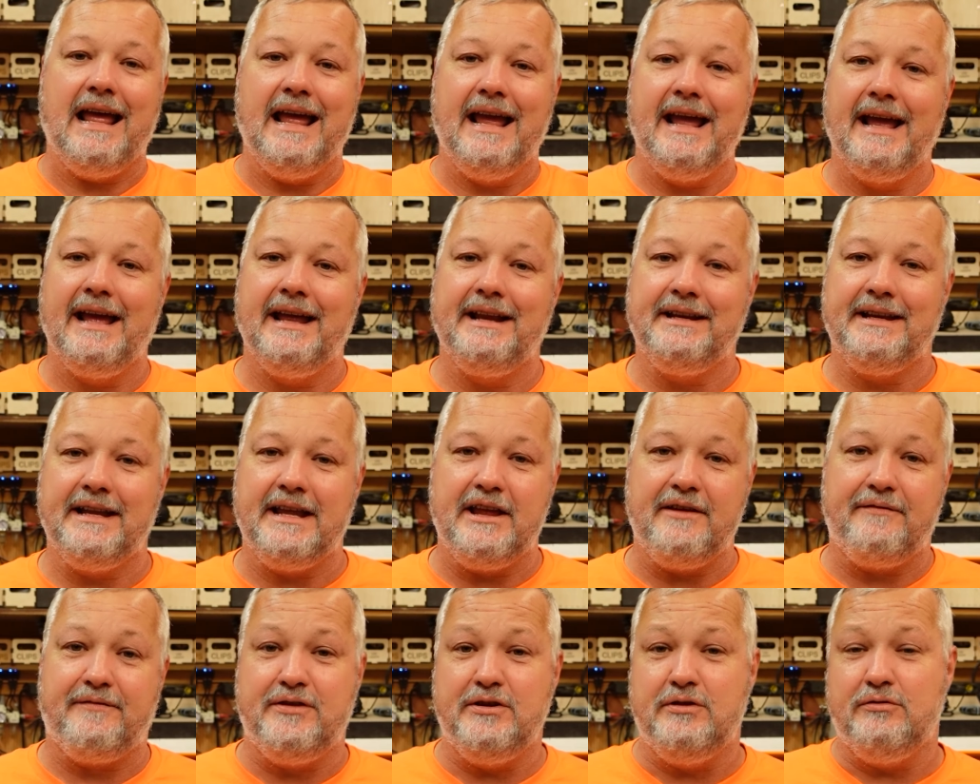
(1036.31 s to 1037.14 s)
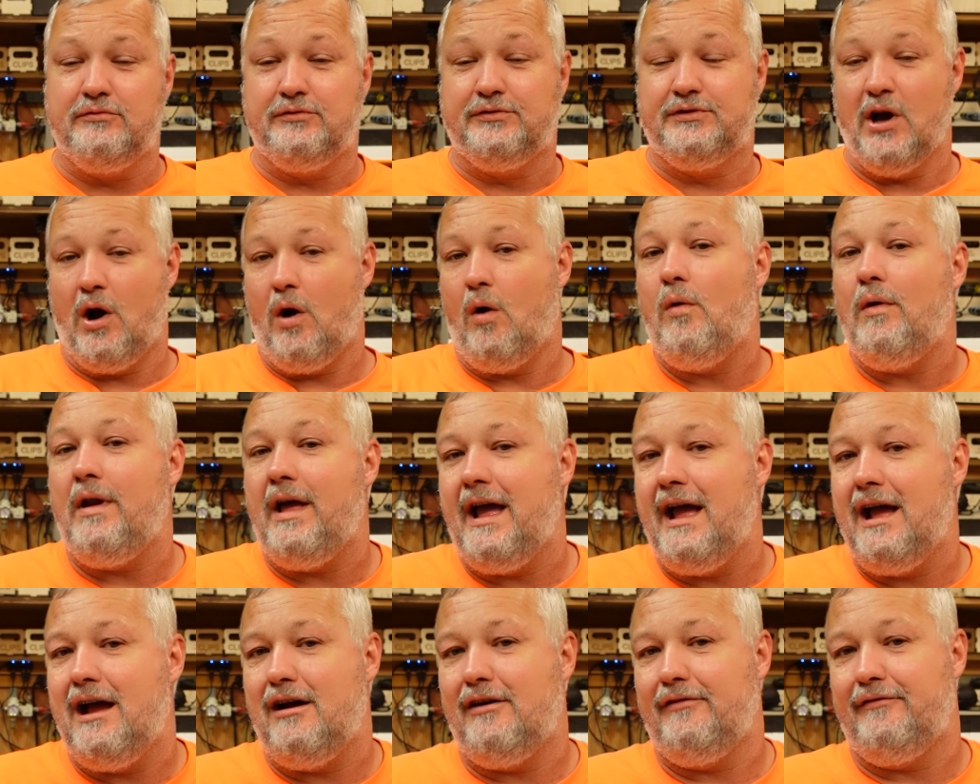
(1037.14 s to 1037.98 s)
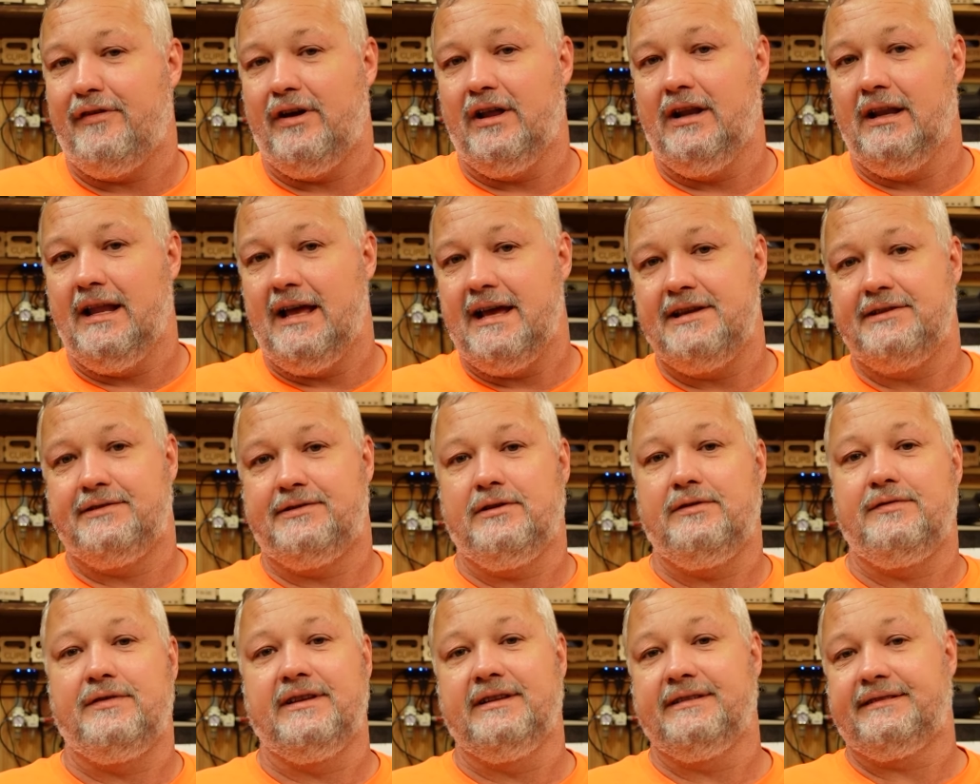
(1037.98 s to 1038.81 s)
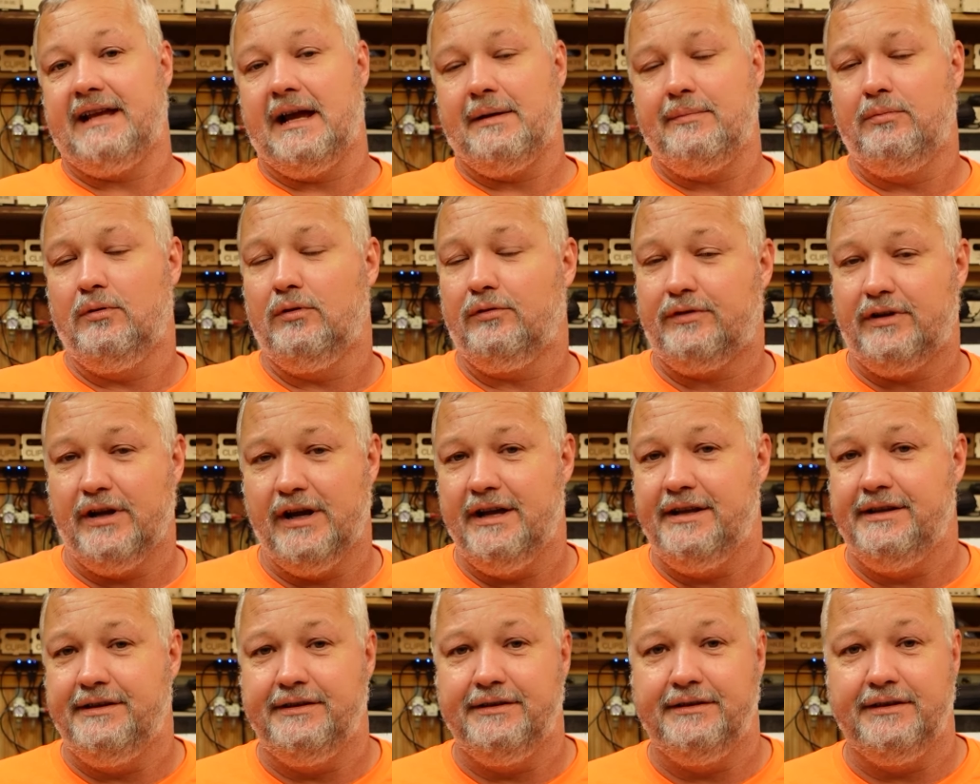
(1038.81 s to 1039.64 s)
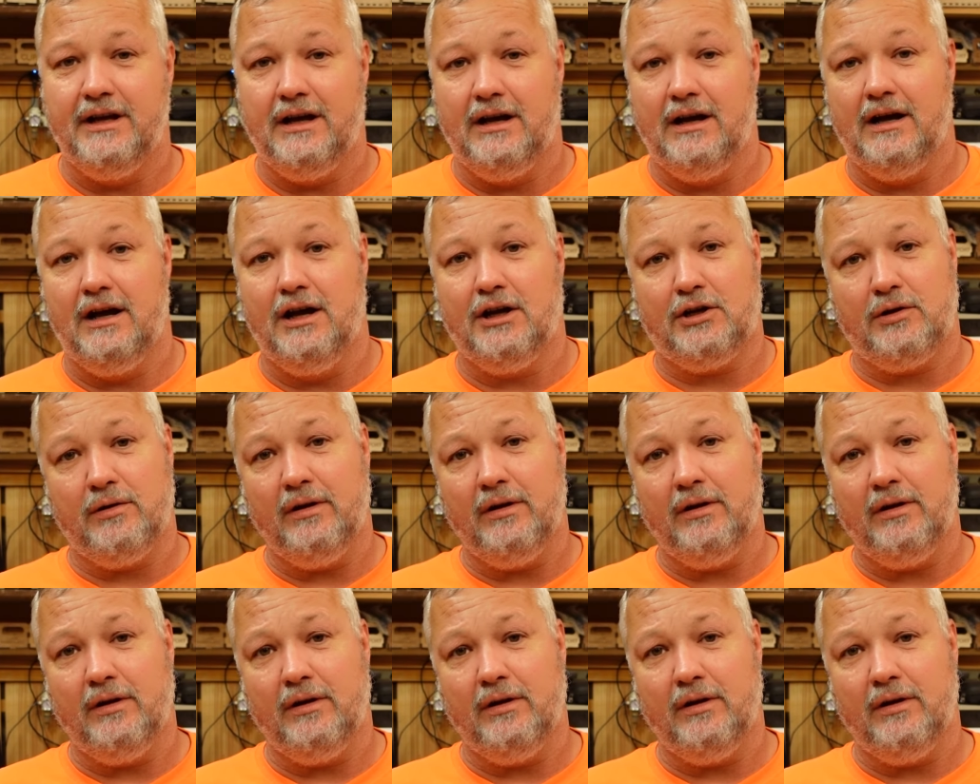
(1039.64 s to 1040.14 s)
and if you don't have a laser that is capable of cutting uh,